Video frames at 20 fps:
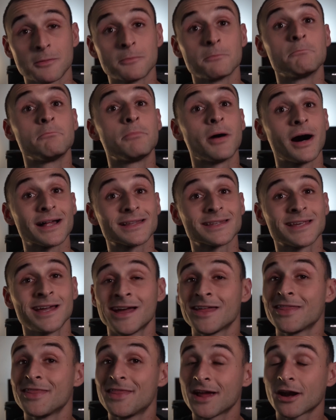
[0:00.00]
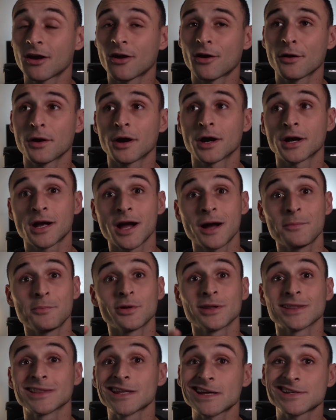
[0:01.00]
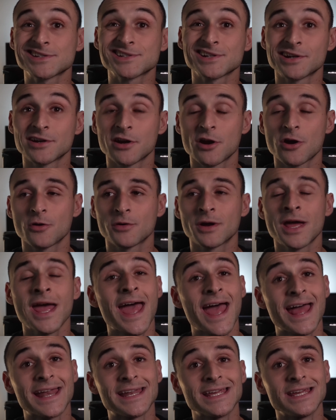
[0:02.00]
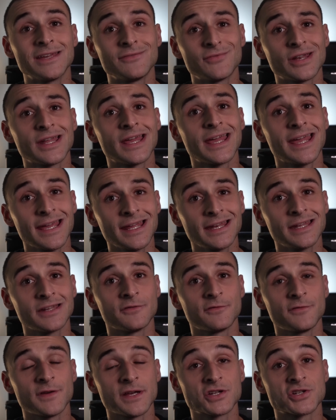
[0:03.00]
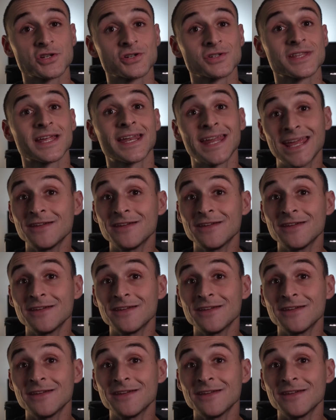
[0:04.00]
But there are a couple lesser known and even hidden features that,